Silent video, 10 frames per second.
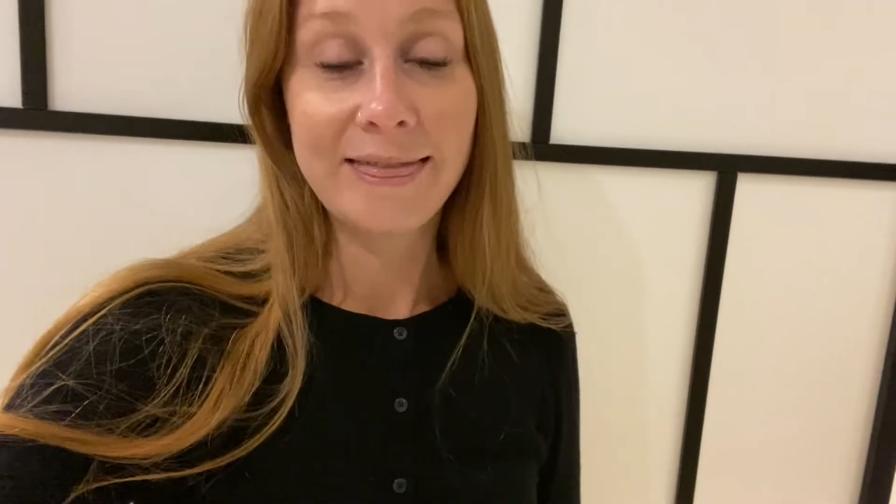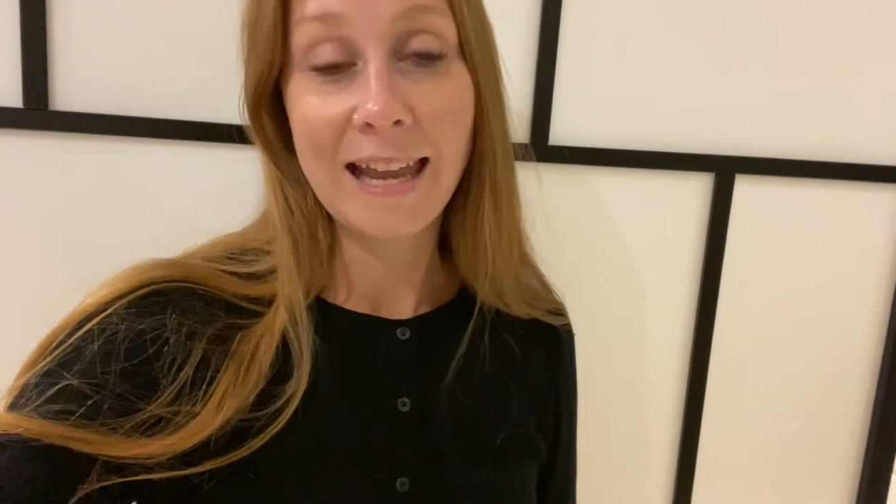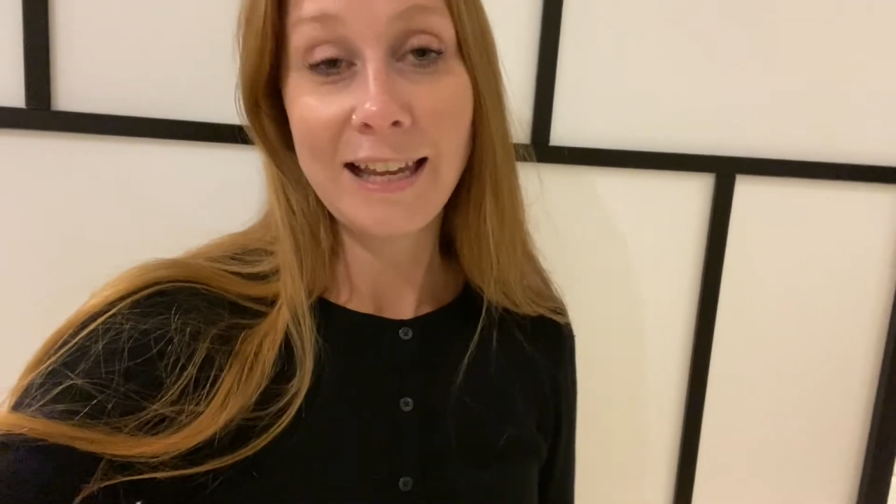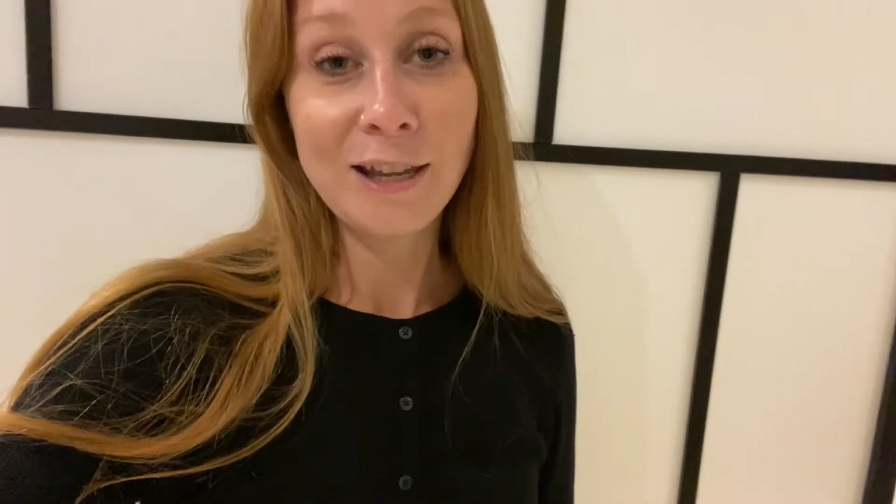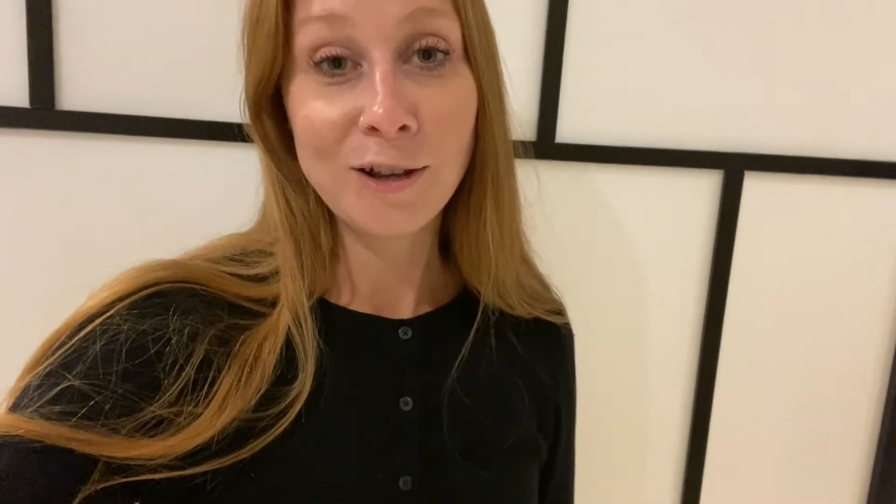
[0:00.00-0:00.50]

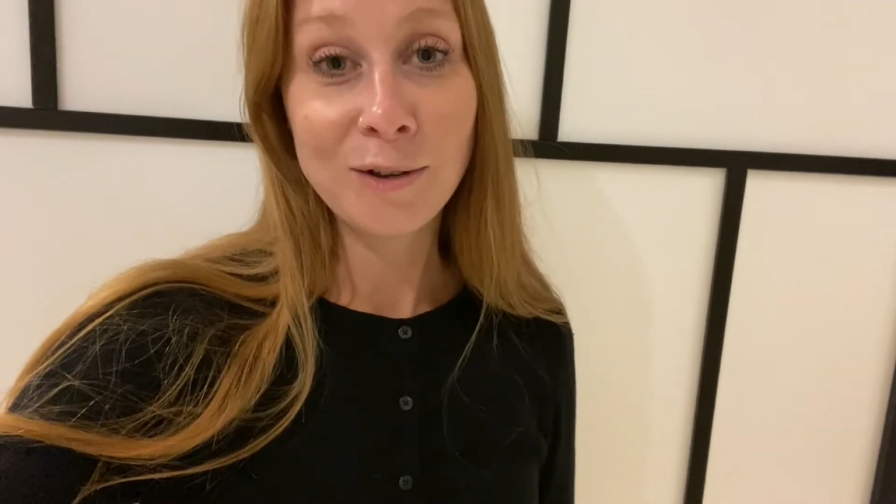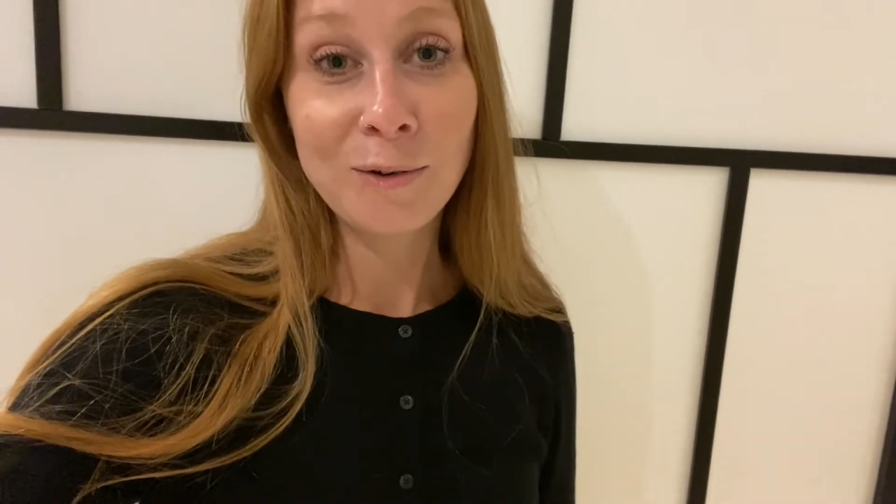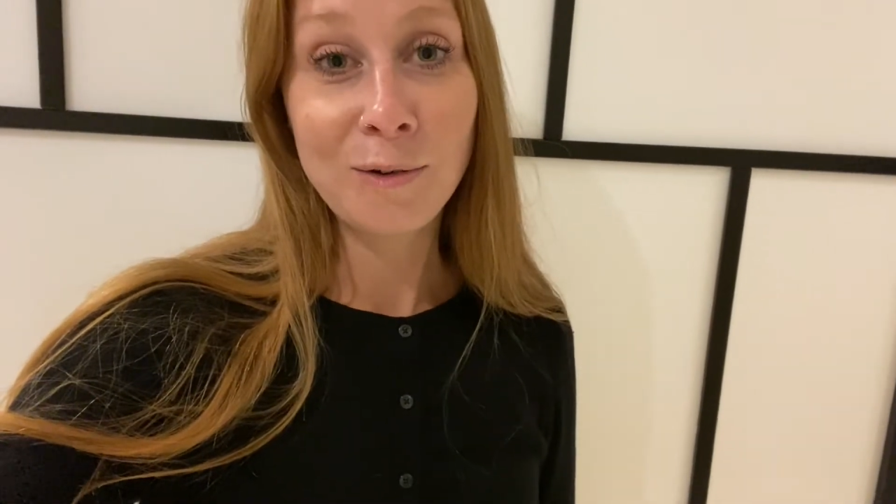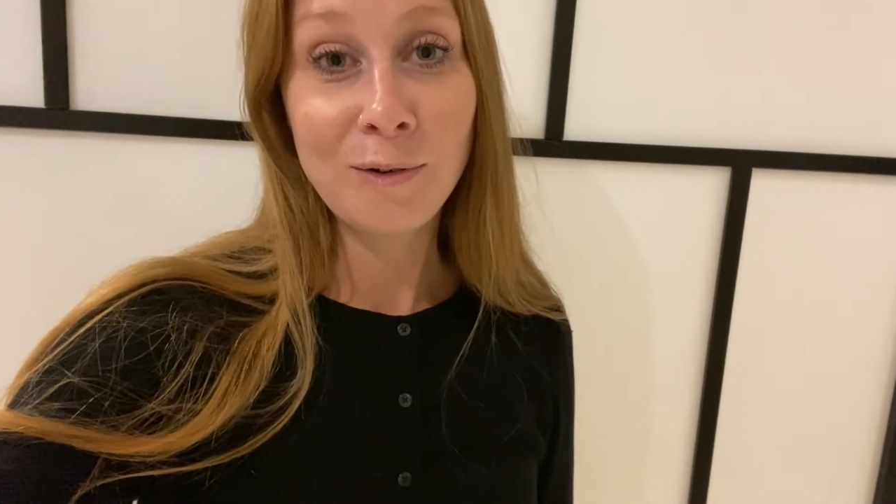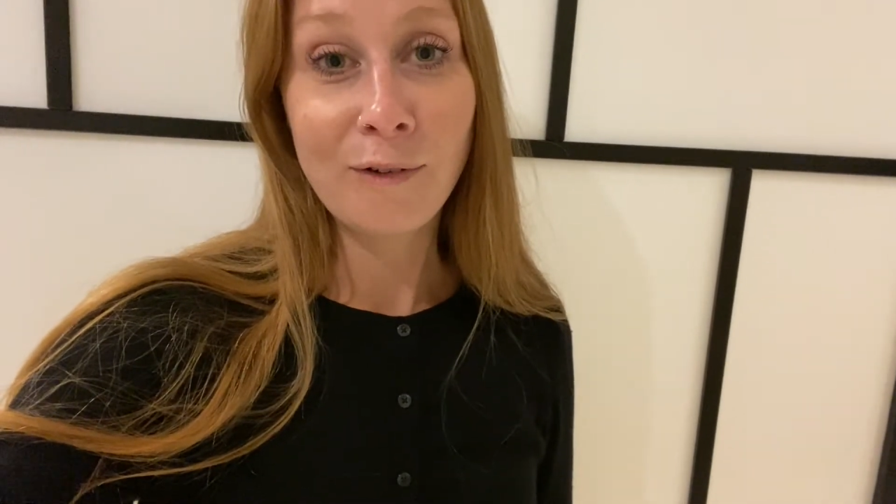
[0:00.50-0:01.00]
Thank
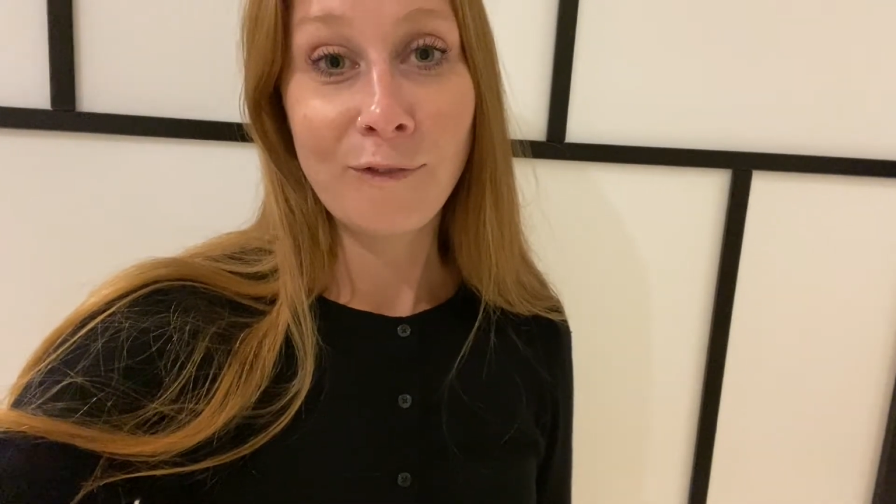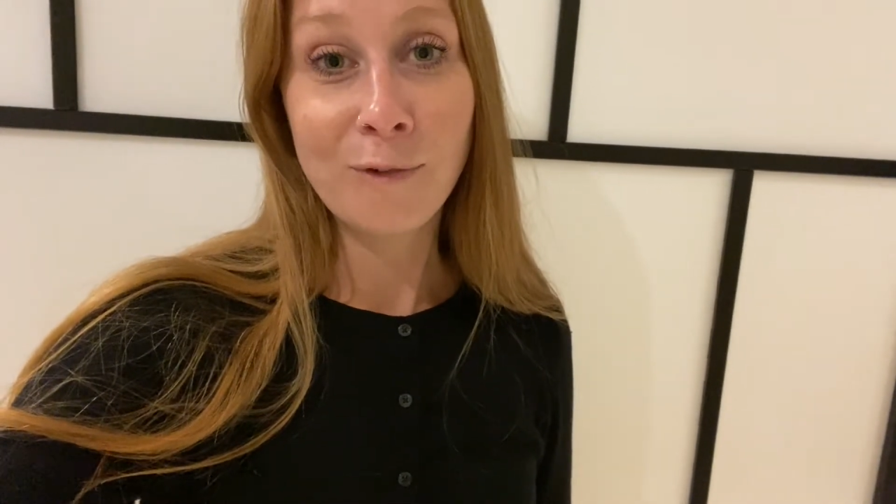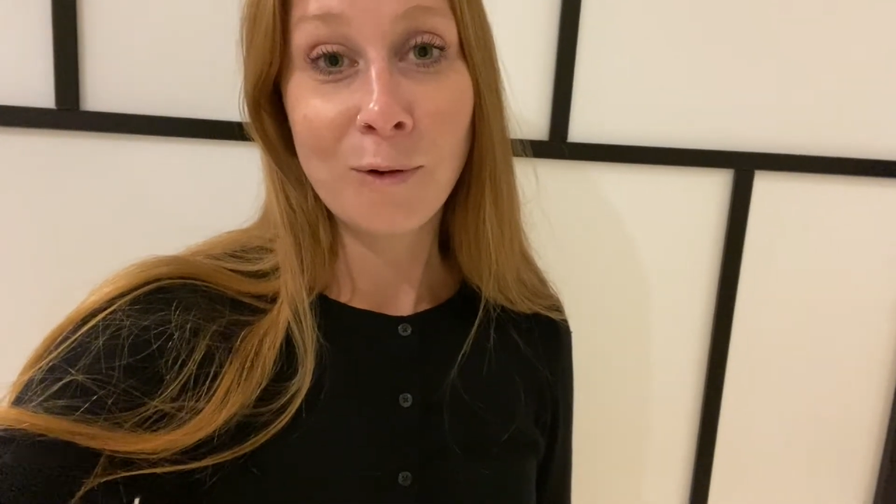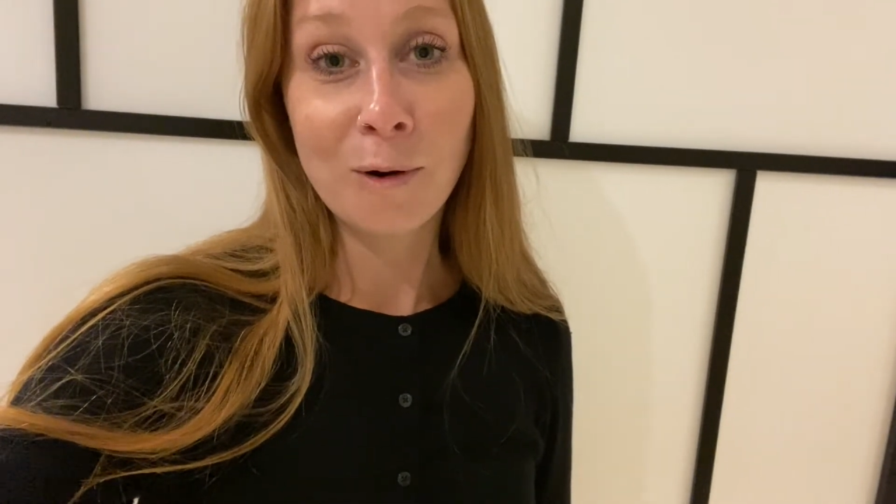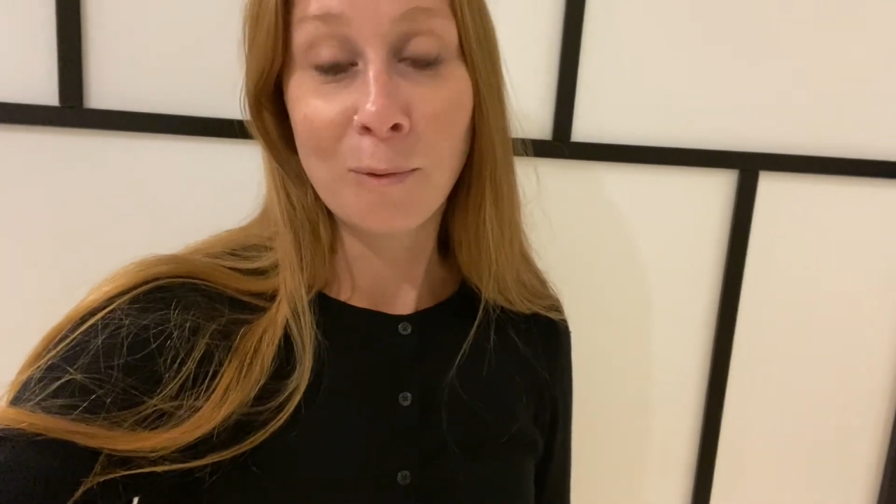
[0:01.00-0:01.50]
you
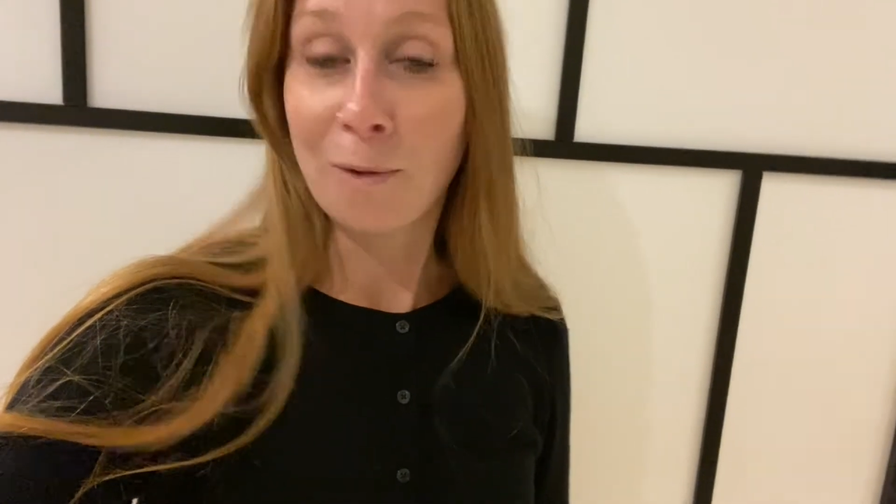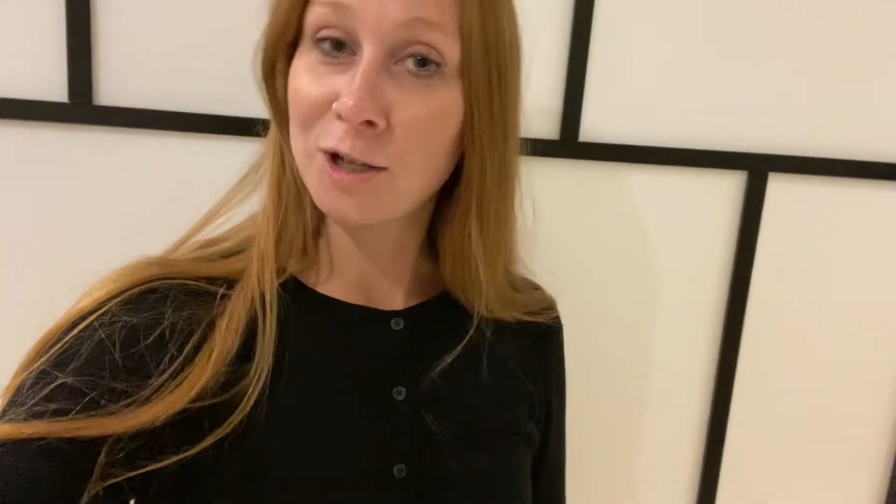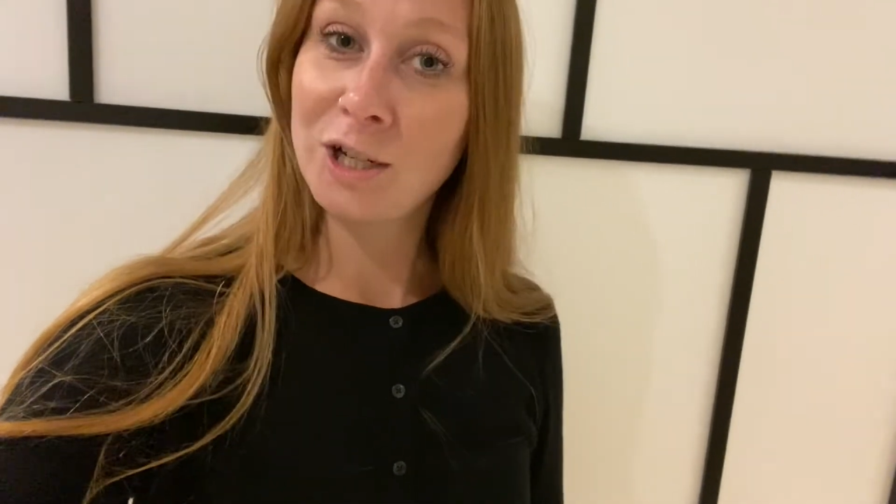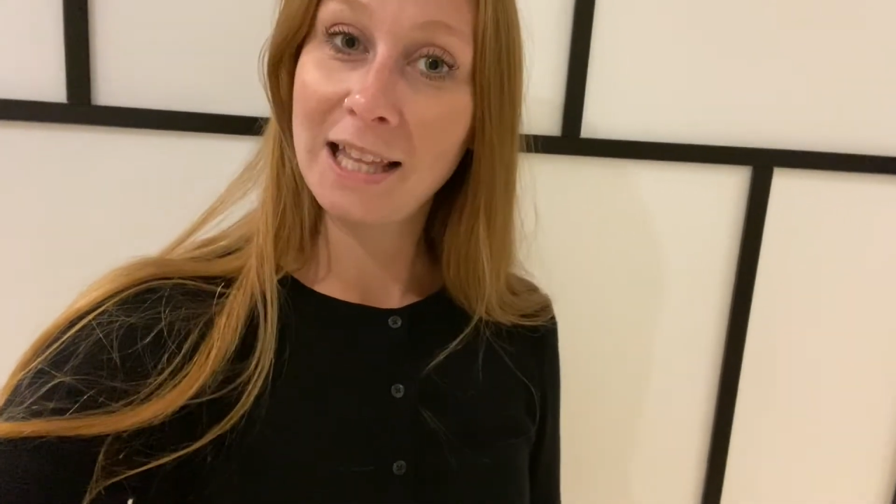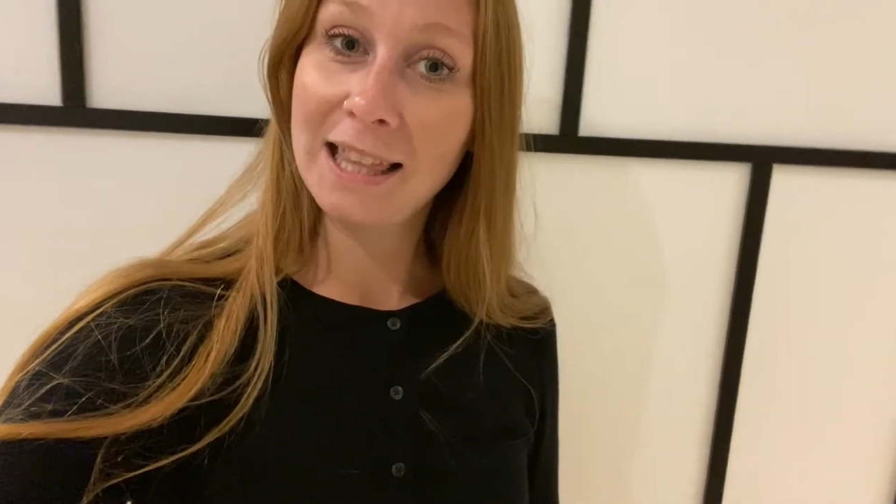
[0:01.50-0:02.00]
for
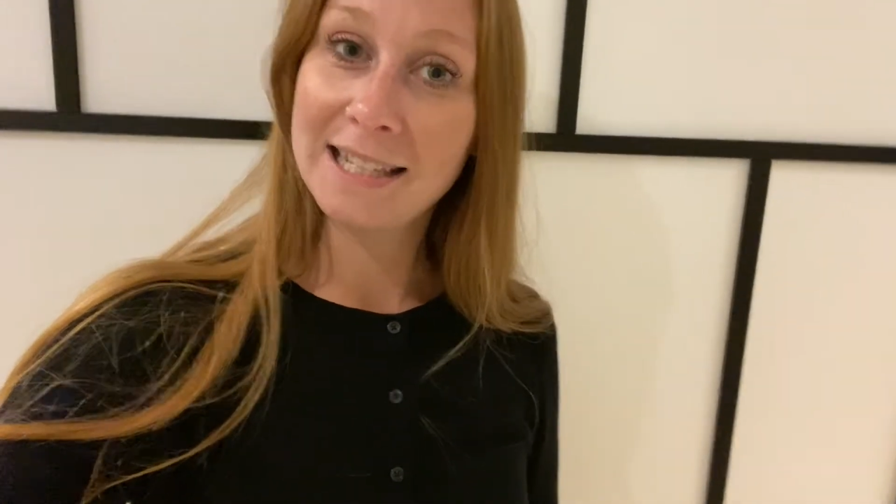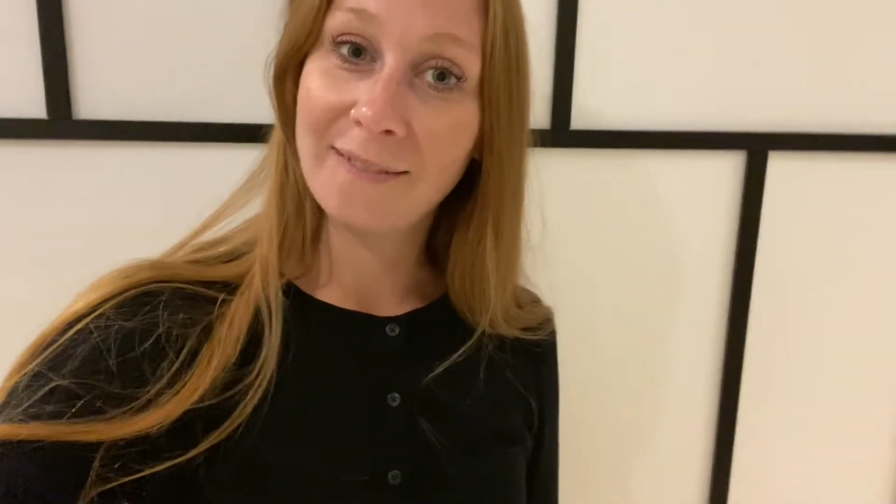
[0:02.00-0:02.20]
watching this